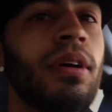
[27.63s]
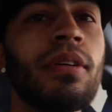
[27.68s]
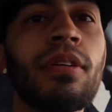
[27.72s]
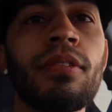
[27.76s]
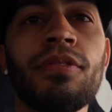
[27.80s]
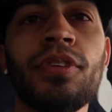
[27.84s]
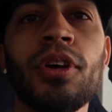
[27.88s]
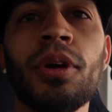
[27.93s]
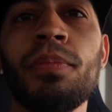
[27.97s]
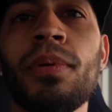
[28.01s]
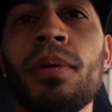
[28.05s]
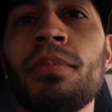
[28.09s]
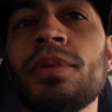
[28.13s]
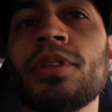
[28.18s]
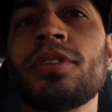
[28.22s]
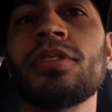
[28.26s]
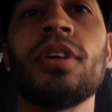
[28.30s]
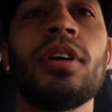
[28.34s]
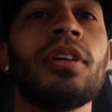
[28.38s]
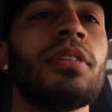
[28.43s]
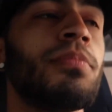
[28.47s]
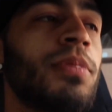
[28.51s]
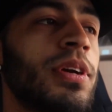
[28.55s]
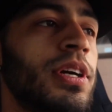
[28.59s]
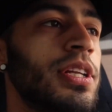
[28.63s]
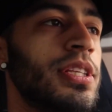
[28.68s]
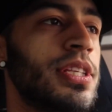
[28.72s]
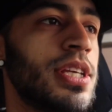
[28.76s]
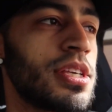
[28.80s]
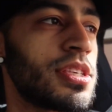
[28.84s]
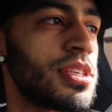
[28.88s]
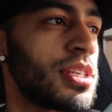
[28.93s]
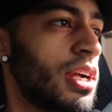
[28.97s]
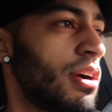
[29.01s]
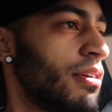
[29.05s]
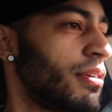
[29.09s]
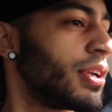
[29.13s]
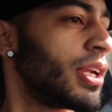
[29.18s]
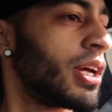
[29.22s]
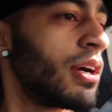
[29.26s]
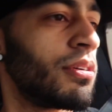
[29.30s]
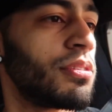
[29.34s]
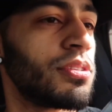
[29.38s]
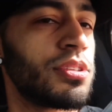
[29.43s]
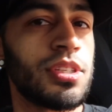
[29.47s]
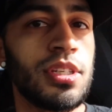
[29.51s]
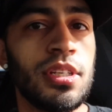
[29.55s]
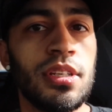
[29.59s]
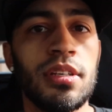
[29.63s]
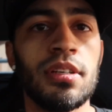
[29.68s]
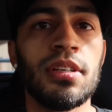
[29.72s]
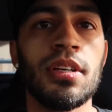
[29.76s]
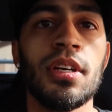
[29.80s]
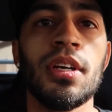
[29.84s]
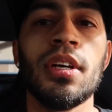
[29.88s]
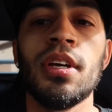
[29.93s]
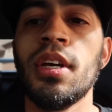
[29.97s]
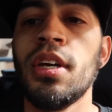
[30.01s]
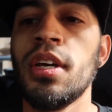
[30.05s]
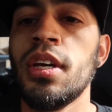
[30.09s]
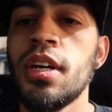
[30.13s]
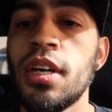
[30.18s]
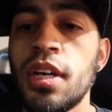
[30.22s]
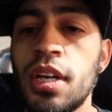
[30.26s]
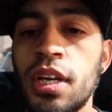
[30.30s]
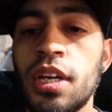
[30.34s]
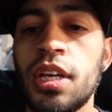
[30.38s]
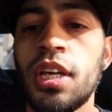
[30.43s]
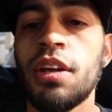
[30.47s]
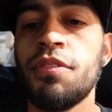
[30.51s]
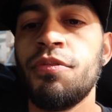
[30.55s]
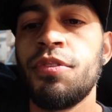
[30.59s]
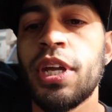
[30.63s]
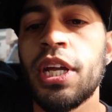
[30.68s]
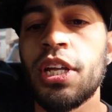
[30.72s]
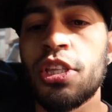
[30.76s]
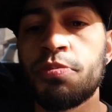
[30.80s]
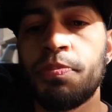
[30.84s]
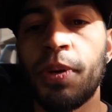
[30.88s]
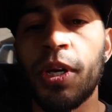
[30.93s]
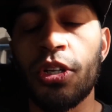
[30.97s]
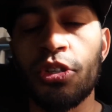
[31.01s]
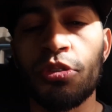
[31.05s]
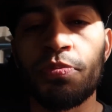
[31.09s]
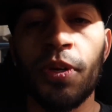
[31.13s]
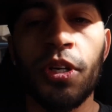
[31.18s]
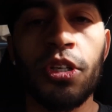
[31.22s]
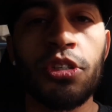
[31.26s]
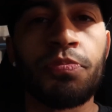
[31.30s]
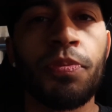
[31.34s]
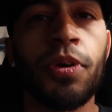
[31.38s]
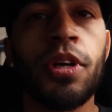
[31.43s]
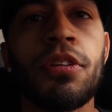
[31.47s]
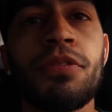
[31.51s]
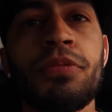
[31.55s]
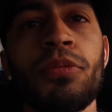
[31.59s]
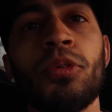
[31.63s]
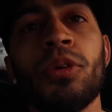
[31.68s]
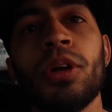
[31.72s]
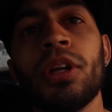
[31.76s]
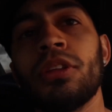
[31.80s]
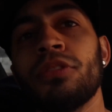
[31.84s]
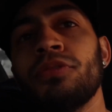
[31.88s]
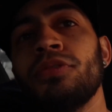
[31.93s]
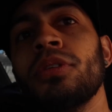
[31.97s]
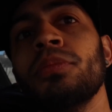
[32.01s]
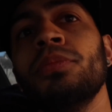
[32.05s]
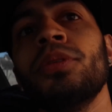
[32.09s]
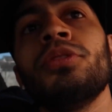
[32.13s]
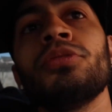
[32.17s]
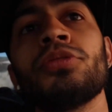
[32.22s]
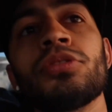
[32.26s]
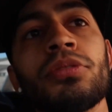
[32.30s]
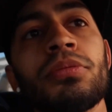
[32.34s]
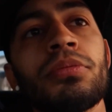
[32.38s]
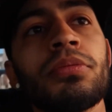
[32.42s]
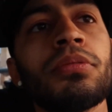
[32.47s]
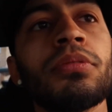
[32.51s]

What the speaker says: fuel pump installed. And we're gonna test it out right now and see if we get sputter from going into full boost.